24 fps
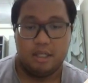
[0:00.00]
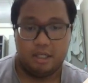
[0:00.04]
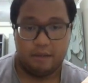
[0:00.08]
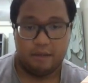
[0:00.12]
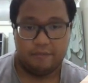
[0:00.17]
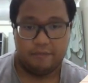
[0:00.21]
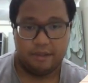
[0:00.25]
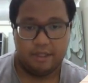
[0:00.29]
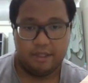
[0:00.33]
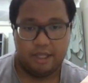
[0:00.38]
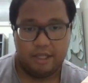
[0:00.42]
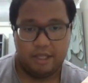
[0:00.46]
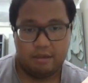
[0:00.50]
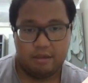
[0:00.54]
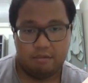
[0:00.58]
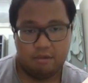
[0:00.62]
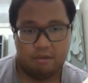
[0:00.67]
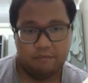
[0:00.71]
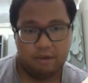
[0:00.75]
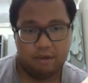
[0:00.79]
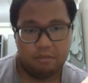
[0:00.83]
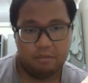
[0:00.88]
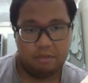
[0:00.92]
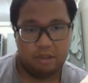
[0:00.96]
And after that, we
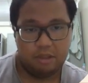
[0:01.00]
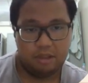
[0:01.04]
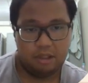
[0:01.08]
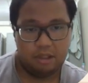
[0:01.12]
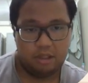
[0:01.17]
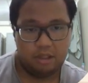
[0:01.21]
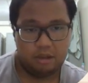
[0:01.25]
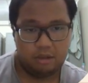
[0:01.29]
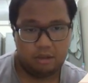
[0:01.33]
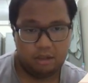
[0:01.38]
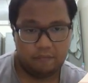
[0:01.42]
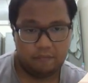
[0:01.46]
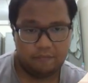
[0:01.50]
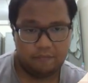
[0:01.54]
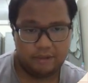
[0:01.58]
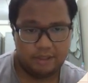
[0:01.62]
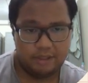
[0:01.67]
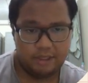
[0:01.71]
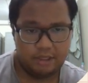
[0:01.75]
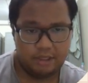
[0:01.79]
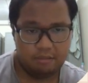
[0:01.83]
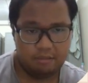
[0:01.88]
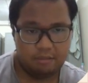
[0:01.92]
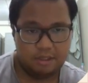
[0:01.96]
form a
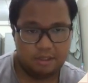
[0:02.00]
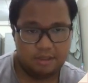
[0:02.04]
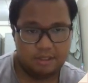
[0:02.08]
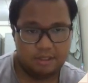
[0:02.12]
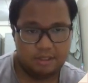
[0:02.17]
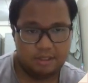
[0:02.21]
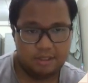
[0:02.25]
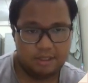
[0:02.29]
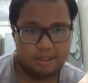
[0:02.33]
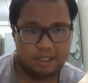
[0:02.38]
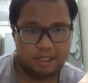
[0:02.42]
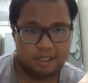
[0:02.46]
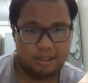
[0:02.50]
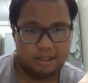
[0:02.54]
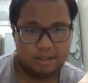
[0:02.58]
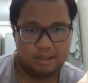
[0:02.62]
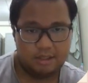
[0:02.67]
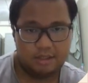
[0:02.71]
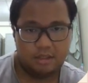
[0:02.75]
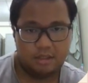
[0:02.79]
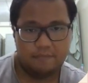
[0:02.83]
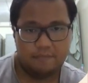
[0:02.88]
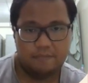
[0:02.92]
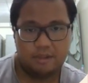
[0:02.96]
coefficient matrix and
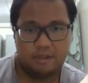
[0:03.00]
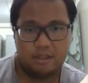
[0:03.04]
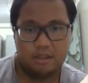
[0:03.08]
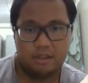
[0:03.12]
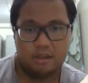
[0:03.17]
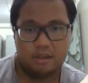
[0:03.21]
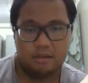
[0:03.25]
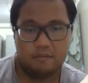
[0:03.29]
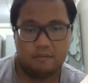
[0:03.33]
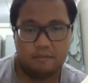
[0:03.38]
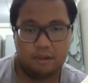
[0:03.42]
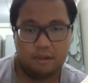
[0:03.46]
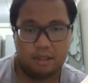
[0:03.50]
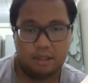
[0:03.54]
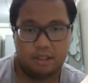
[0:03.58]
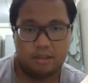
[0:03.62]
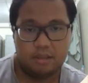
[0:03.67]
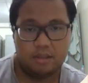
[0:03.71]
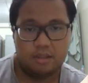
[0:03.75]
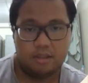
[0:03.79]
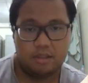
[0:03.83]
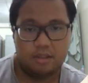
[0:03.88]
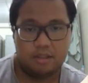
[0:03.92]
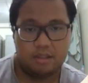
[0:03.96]
solve for
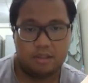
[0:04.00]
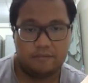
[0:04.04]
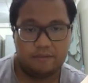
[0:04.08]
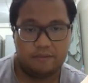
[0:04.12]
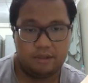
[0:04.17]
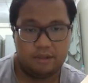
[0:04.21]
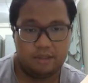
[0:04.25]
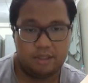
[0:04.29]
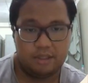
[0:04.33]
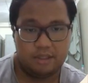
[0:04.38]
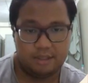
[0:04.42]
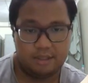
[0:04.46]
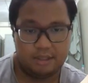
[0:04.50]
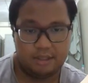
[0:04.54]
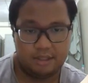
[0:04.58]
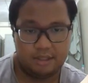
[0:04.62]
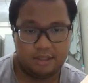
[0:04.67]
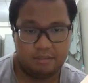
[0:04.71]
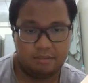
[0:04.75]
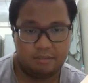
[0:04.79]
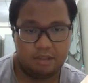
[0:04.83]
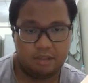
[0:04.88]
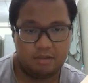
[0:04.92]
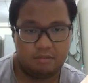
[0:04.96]
its
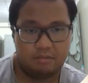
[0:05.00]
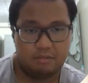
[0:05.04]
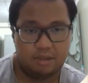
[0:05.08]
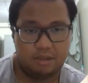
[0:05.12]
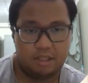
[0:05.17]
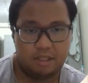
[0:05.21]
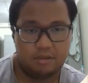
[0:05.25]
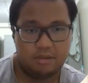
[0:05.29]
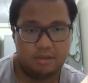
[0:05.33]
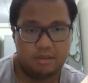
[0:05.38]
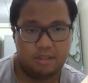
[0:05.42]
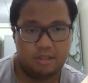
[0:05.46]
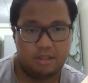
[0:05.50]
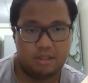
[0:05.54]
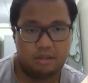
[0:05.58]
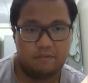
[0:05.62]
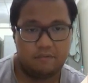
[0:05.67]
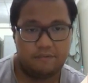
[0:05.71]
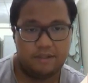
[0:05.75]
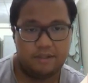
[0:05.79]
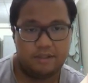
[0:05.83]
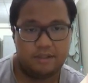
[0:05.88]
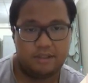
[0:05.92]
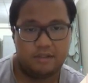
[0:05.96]
determinant by using
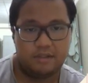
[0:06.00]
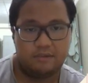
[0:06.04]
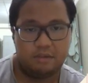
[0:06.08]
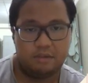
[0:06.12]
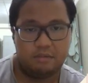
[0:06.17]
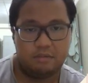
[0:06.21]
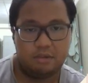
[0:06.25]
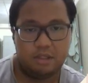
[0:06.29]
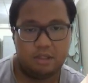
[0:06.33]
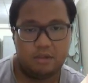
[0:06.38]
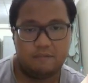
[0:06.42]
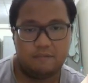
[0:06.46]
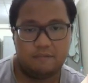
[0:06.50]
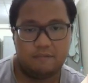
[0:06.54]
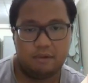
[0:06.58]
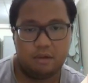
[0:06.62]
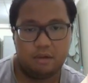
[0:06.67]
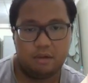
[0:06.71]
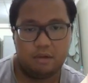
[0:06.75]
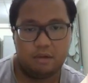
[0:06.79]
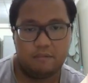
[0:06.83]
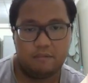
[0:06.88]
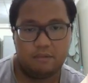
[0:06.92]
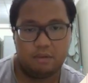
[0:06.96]
cofactor formula
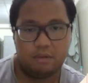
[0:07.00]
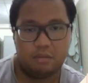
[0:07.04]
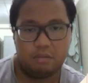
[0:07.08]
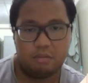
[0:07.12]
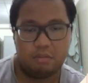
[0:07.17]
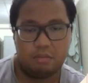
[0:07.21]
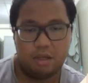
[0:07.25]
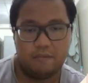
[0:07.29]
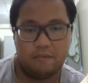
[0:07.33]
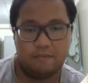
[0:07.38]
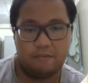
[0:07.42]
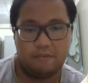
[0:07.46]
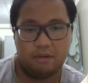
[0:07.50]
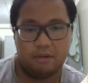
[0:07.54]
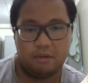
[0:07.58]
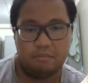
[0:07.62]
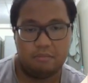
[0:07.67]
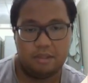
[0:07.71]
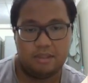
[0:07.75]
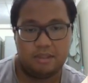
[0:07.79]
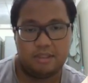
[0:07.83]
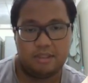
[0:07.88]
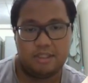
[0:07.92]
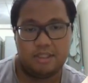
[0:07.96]
for 4 by 4
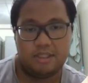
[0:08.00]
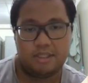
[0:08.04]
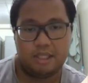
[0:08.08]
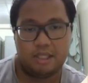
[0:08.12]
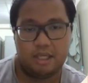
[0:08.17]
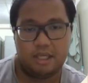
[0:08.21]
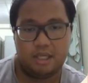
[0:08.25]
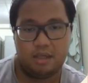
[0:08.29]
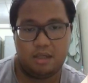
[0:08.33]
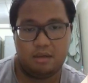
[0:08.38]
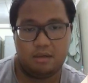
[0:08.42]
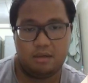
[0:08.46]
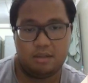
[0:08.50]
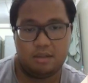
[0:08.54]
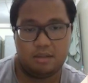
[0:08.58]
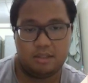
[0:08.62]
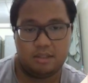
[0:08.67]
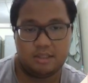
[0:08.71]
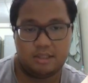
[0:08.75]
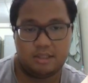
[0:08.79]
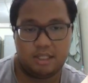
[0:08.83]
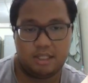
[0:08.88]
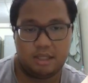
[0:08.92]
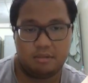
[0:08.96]
matrix and
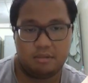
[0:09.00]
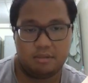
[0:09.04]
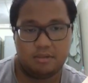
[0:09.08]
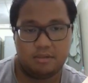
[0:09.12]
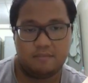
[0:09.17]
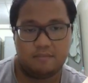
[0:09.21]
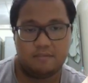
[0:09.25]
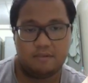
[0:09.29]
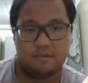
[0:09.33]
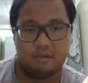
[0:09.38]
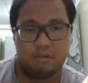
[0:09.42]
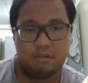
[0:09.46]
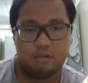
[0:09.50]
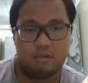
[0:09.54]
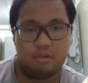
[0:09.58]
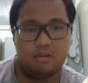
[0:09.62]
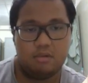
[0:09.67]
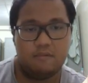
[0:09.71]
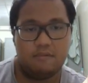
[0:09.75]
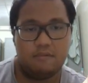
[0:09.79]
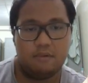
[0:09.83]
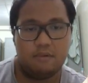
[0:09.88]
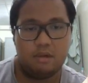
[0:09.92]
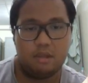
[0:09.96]
Sarus rule
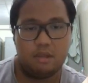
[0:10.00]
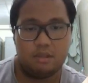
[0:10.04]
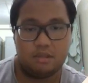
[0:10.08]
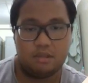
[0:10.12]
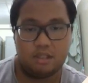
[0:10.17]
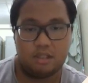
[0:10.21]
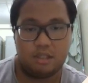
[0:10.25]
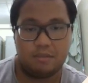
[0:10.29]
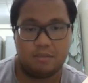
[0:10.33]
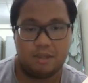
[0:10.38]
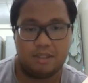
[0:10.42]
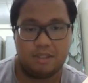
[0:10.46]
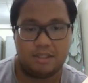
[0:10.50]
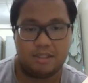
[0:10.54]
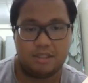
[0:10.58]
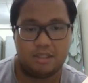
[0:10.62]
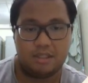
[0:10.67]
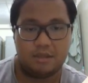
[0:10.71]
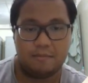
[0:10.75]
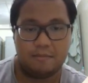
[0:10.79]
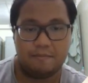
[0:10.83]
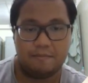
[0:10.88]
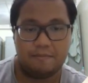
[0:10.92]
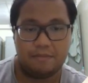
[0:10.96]
for 3 by
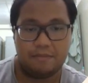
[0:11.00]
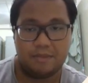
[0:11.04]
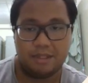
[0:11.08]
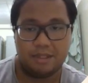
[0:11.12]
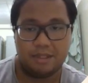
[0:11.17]
3.